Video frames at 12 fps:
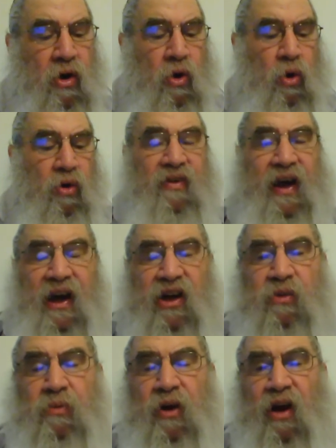or ve'echad
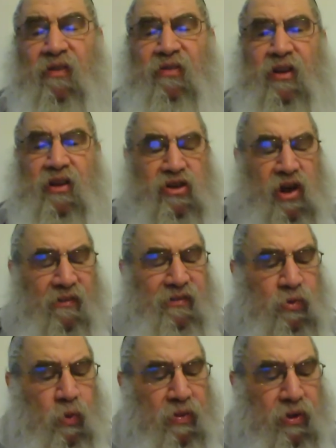b'yoved, it's covered
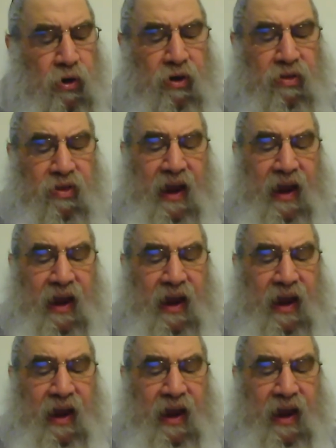with earth.